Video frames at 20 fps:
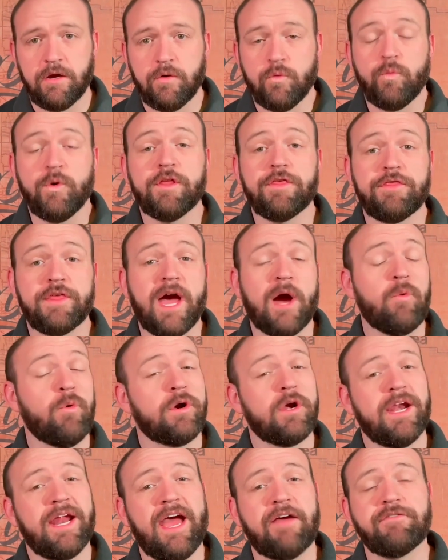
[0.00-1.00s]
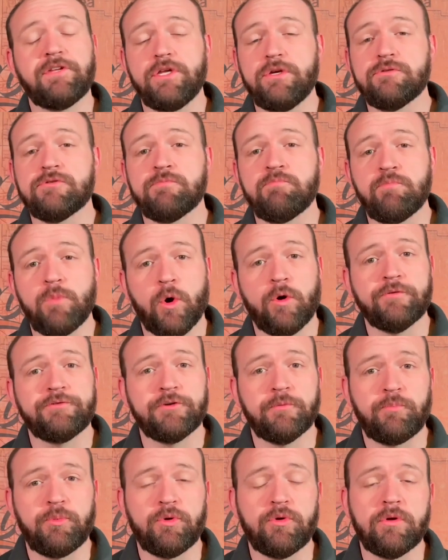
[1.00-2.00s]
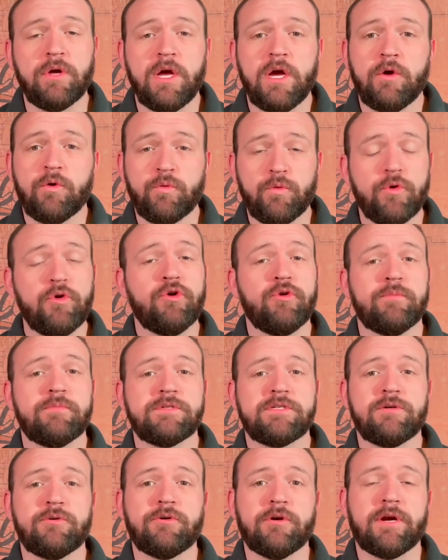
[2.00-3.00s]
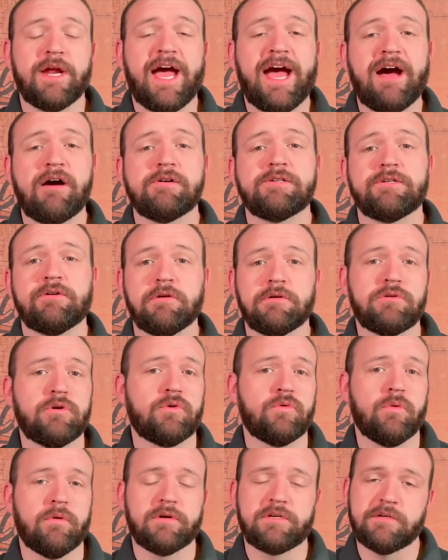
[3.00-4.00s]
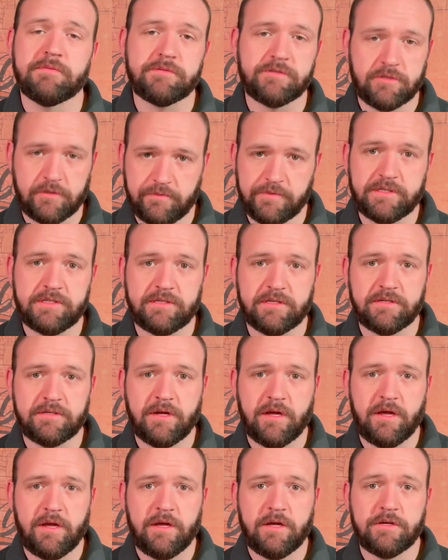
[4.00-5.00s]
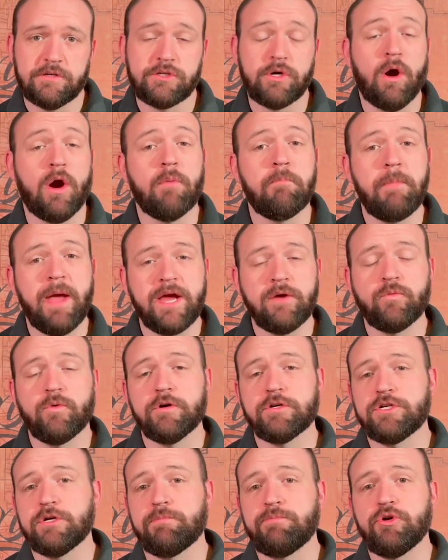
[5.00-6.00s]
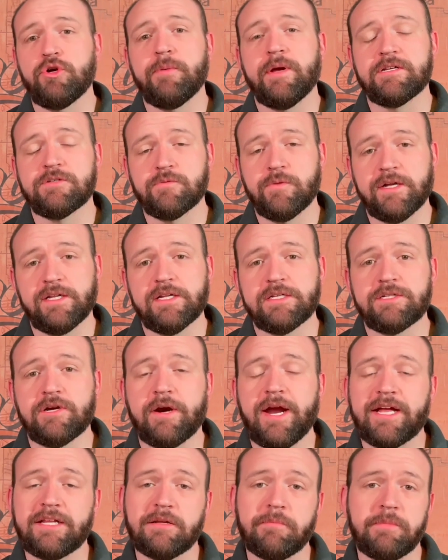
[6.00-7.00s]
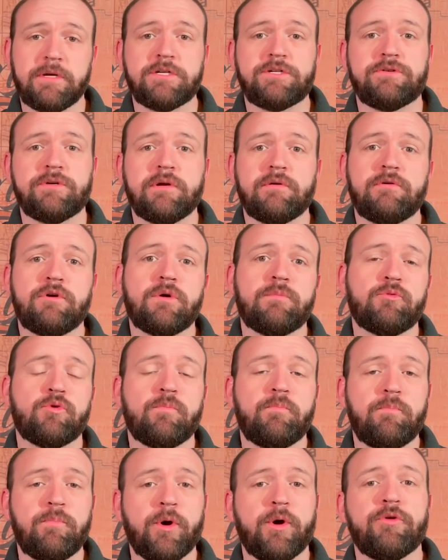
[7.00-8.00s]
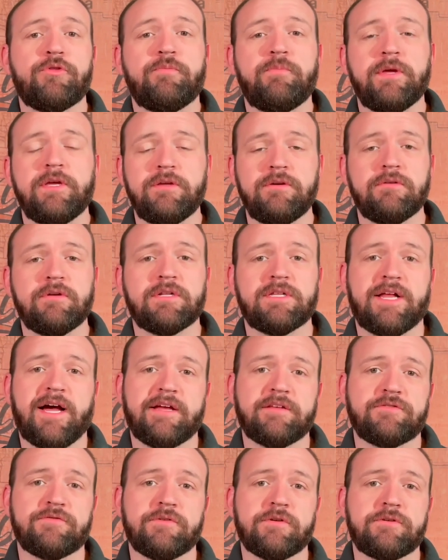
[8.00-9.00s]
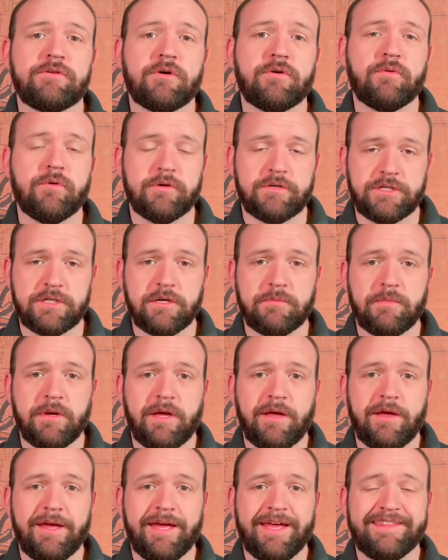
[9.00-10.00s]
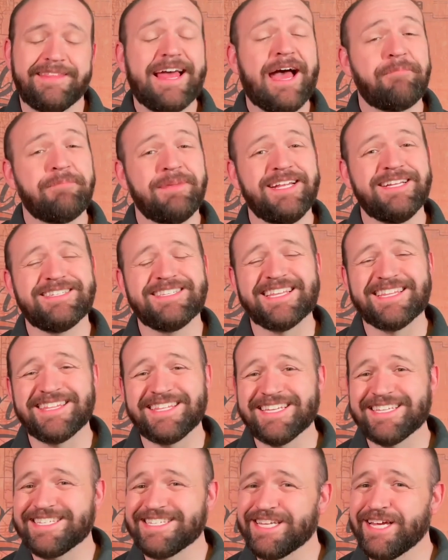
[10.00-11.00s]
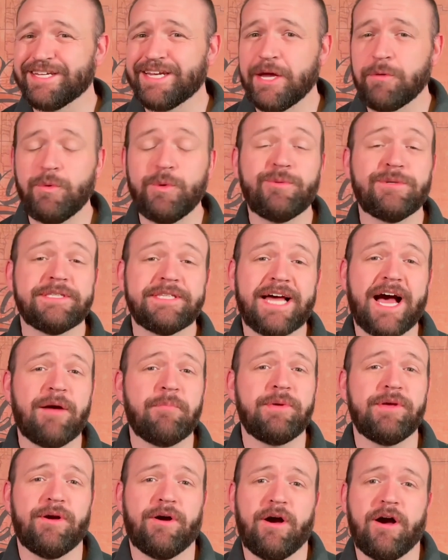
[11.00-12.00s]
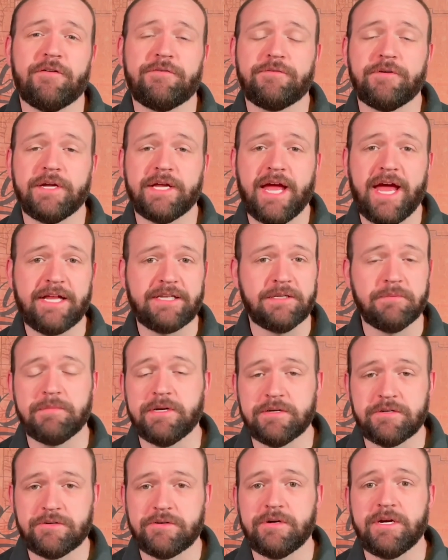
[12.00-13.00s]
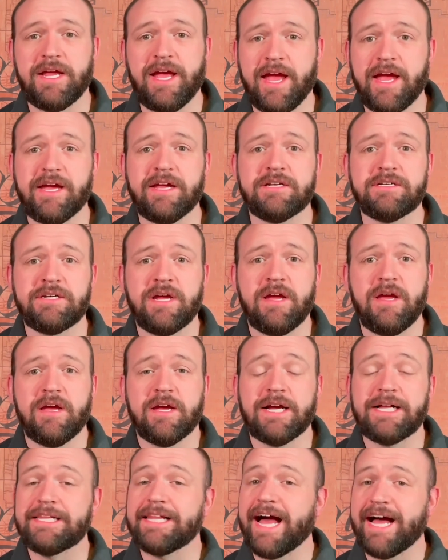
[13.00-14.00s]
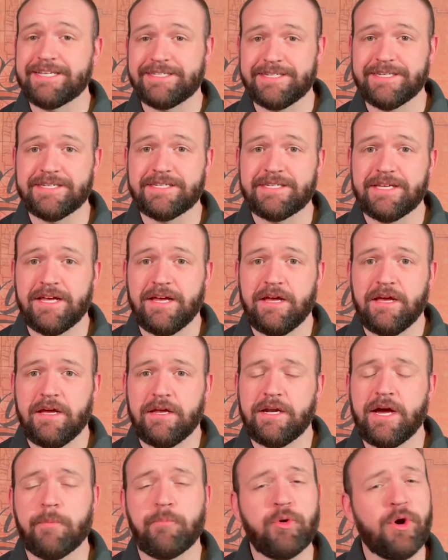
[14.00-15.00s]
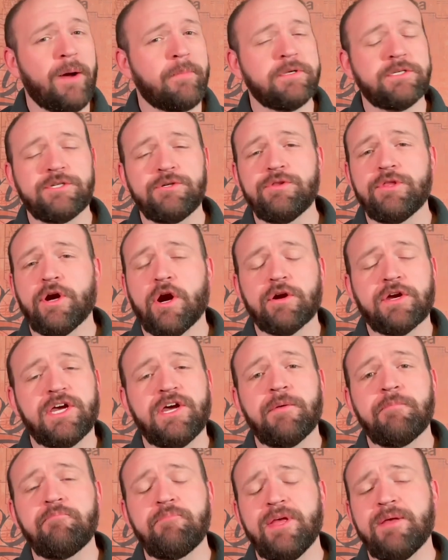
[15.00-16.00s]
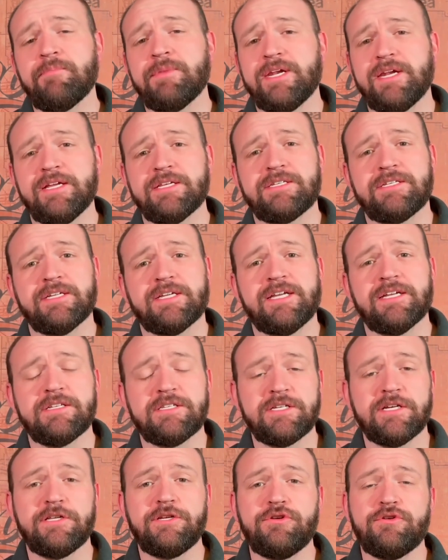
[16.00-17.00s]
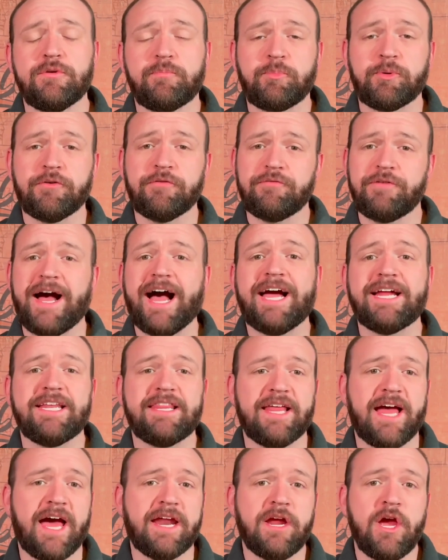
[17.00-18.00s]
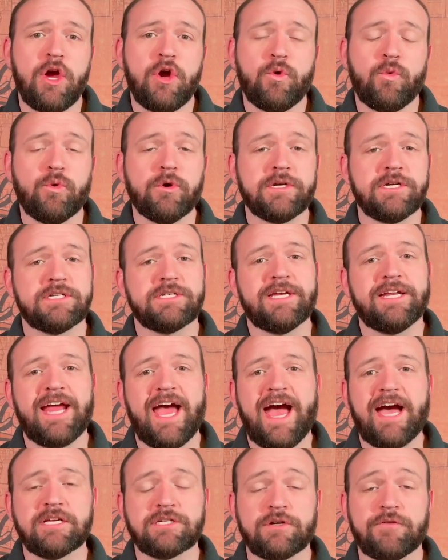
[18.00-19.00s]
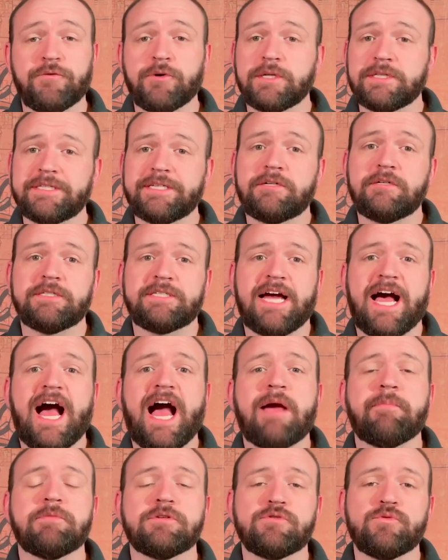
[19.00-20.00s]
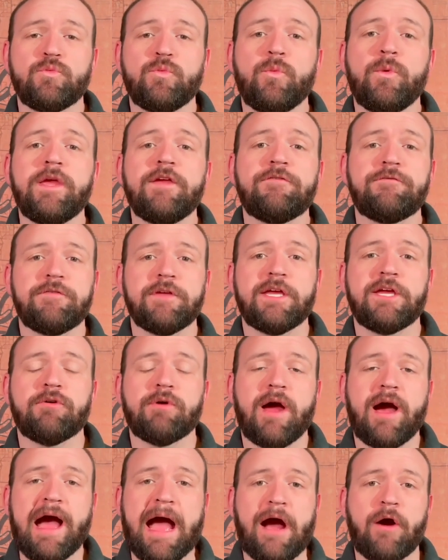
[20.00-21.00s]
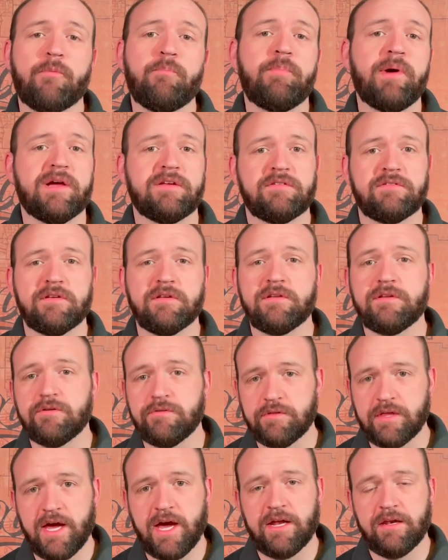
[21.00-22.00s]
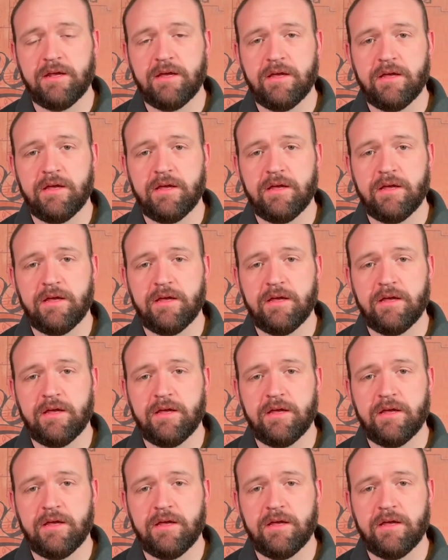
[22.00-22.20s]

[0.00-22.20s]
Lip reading: With that, we're going to have to use multiple rooms in order to house our adult worship services. So our main worship room as well as our elementary room will both be utilized for adult worship. That means that this Sunday we will not be offering elementary age classes. Now, I promise you that our commitment is to continue to provide that. We're just going to ask for a little time as we figure out how best to do that.